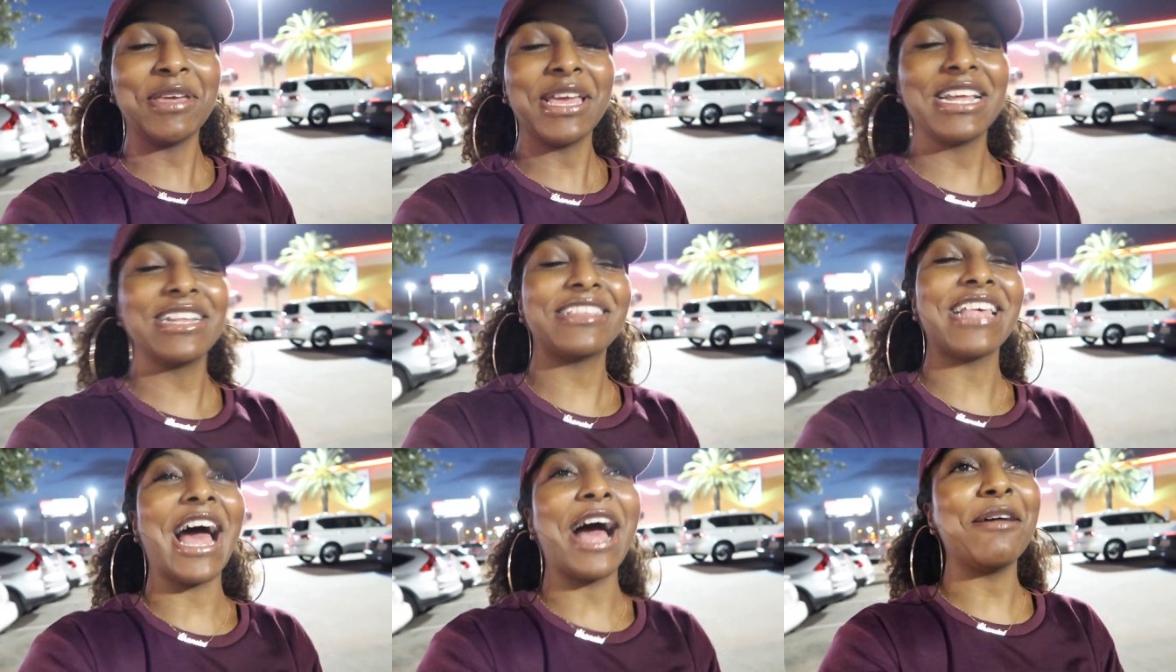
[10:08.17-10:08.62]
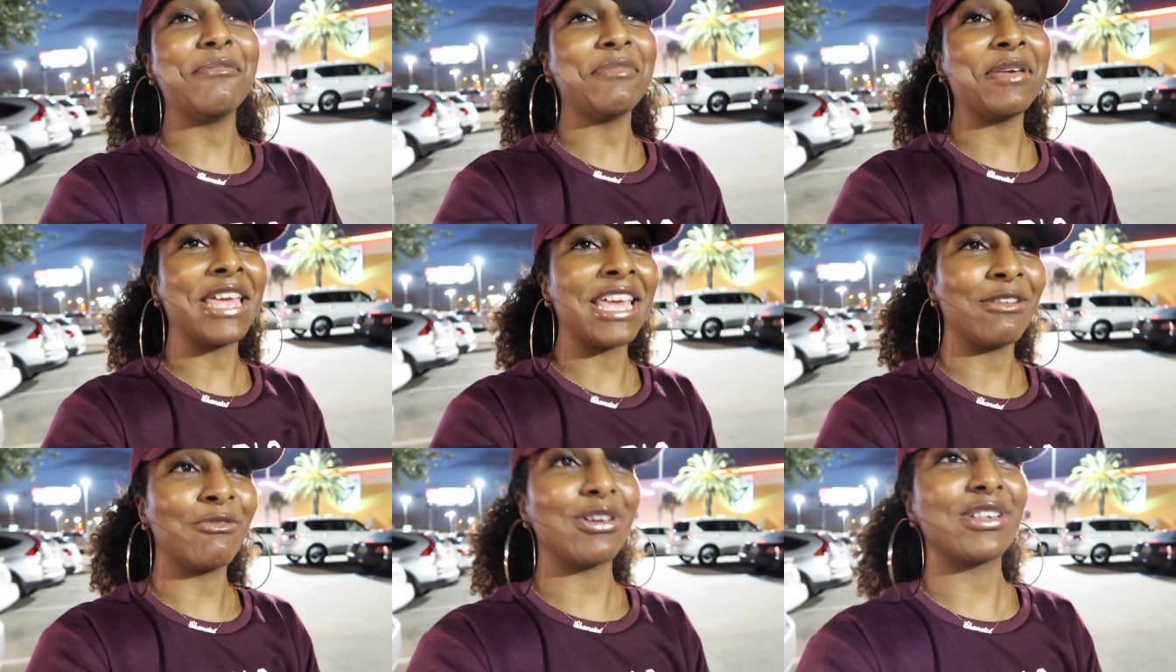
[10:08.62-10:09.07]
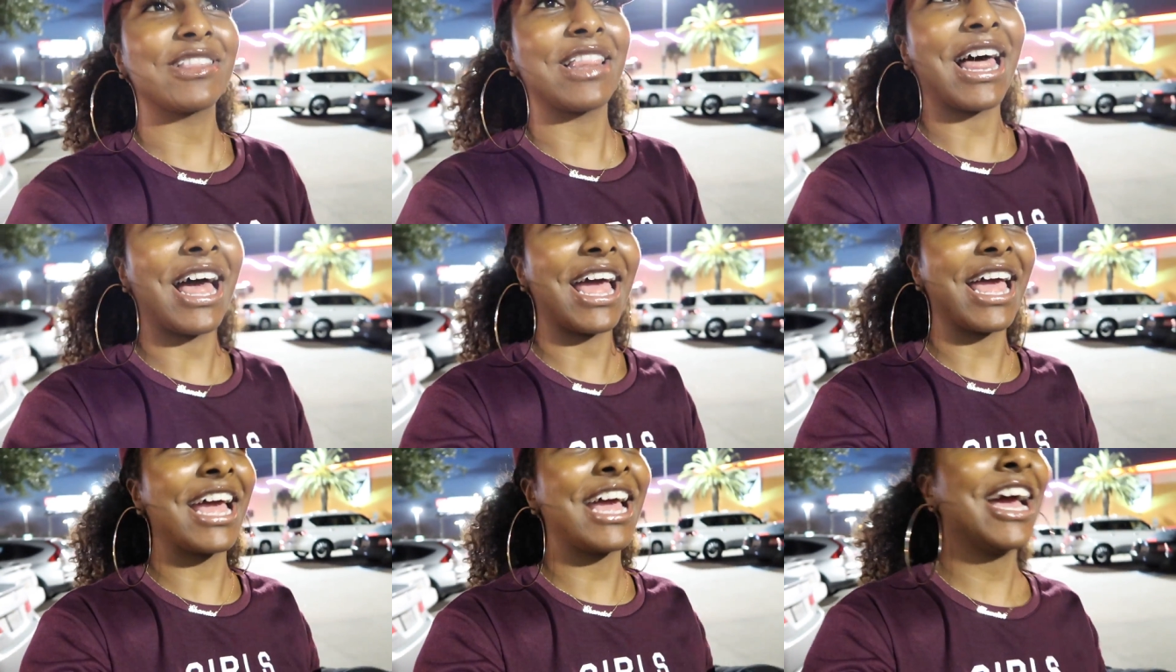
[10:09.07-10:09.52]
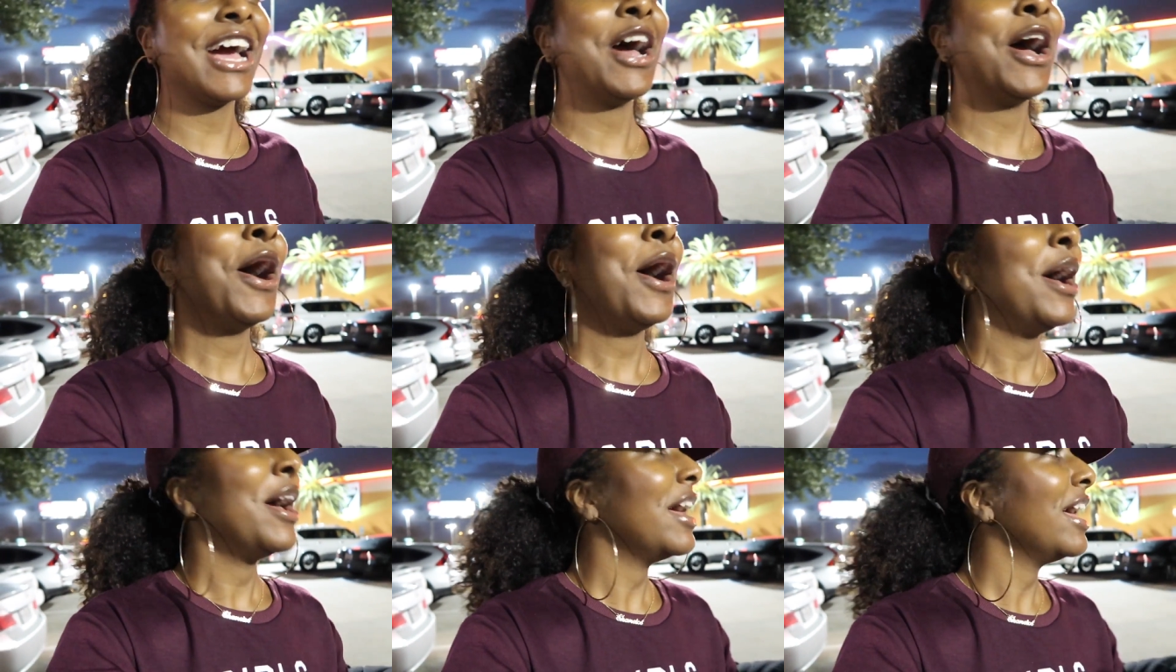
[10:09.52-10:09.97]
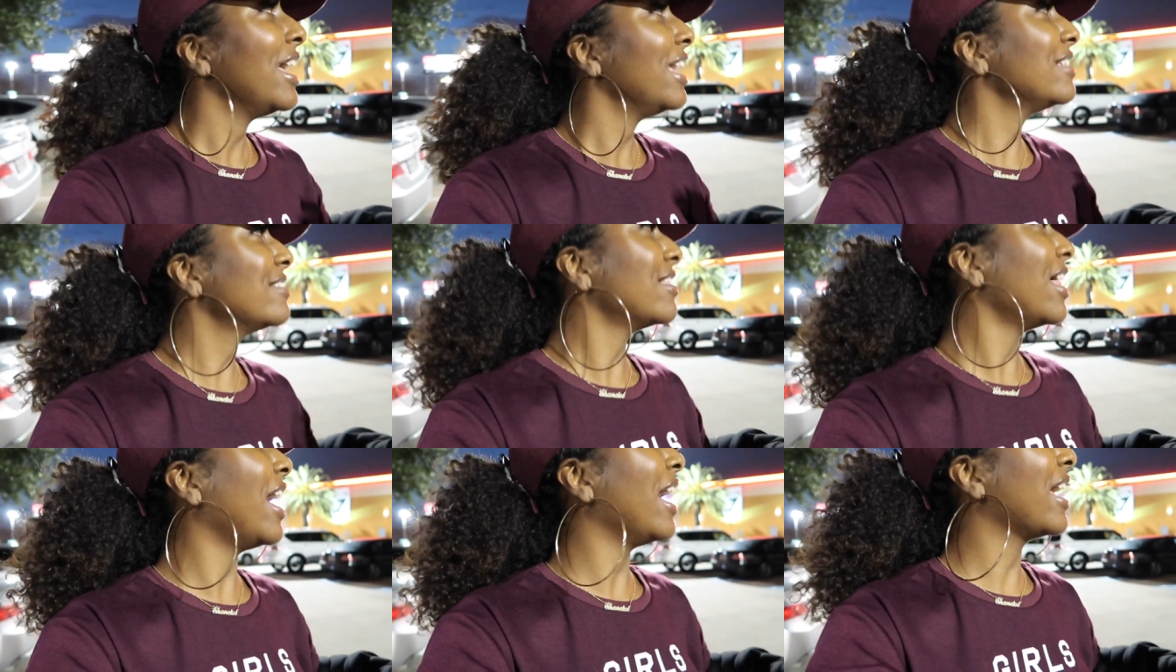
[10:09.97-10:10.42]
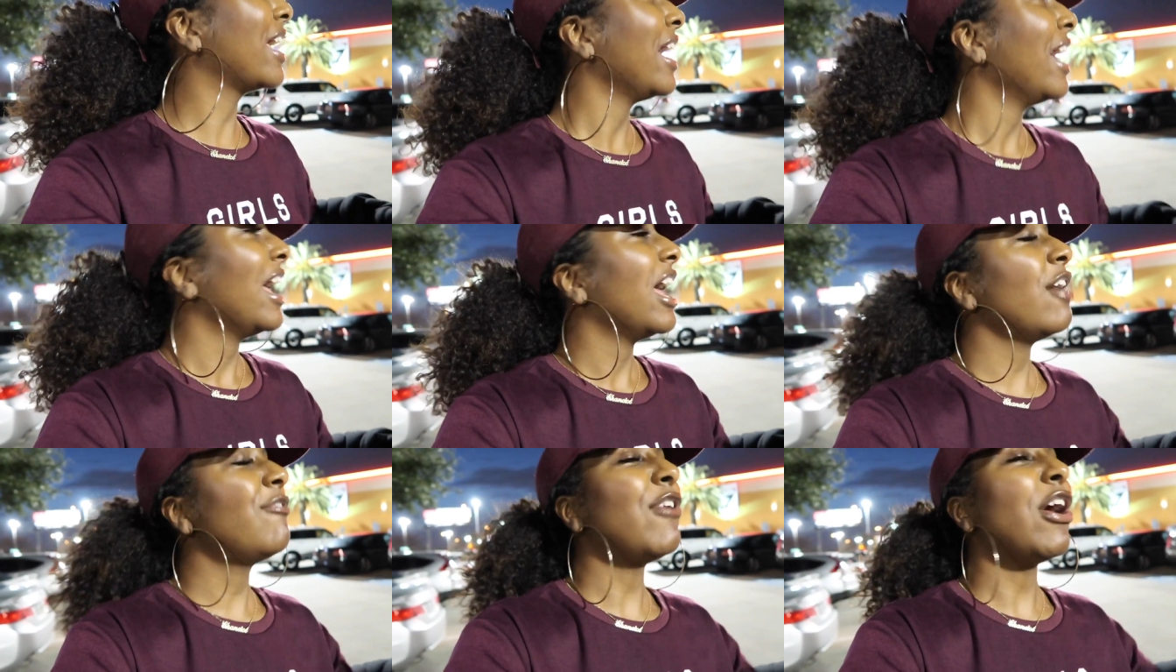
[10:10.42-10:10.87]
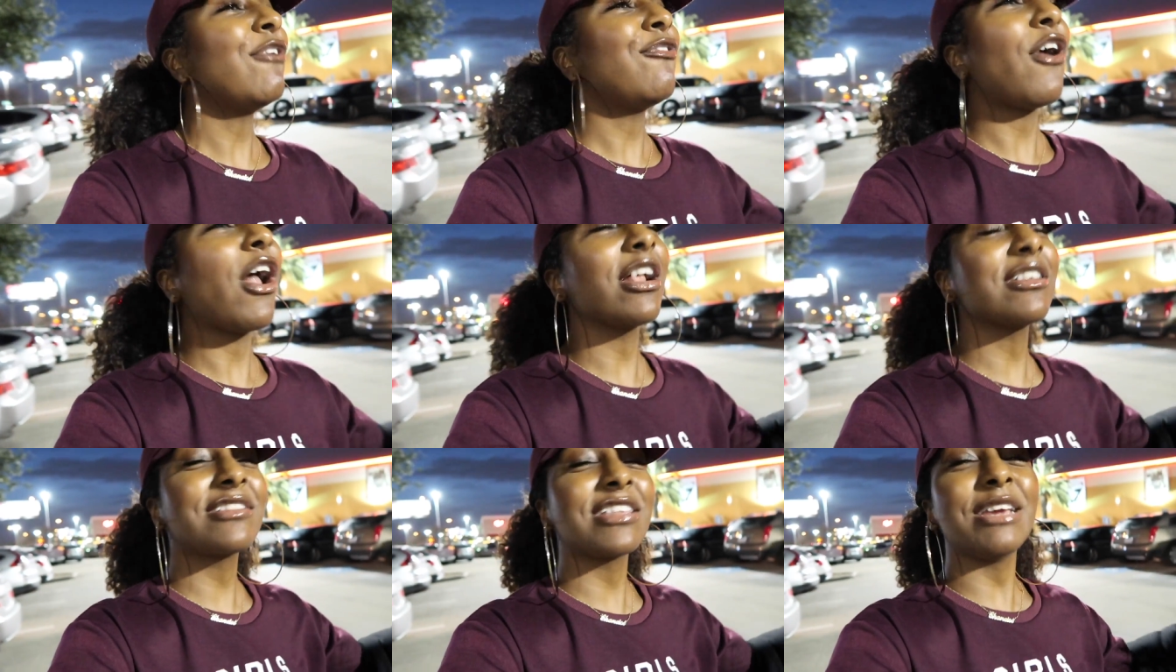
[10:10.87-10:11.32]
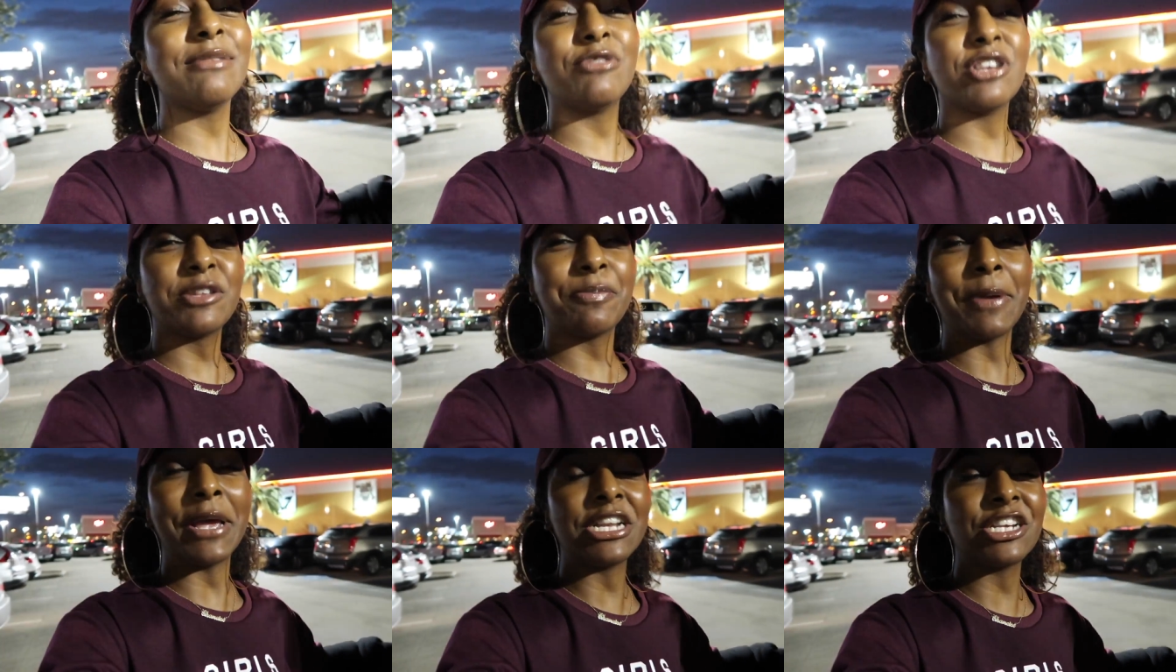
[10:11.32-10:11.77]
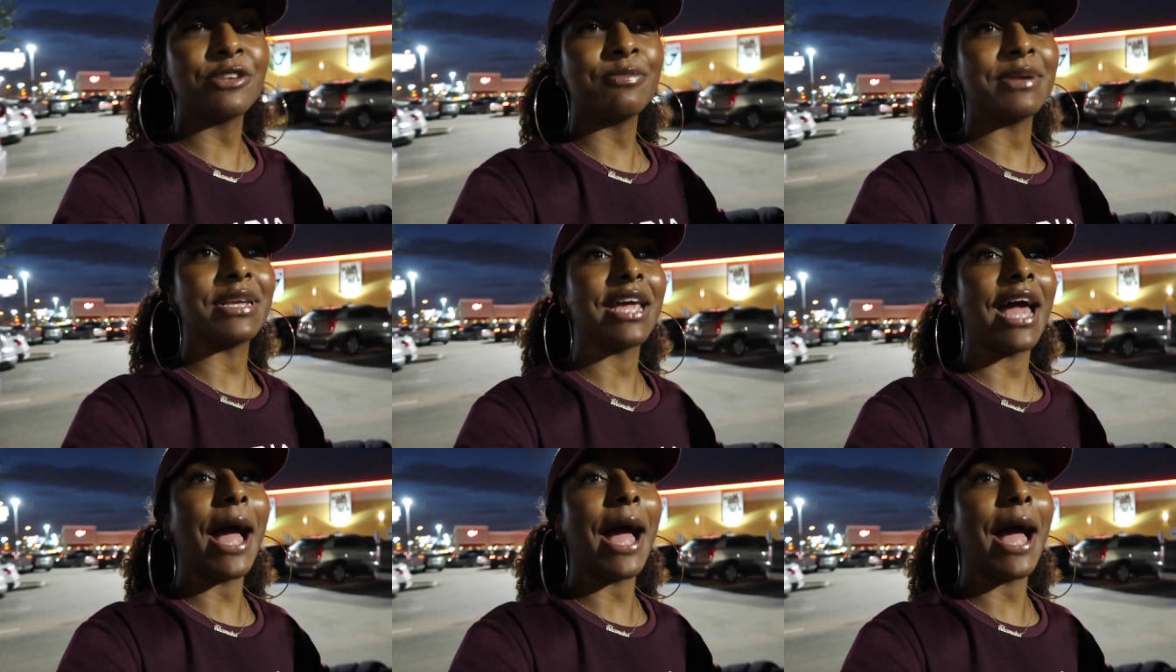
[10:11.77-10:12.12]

He tapped me and was like, He's like, if I fall asleep, just pinch me.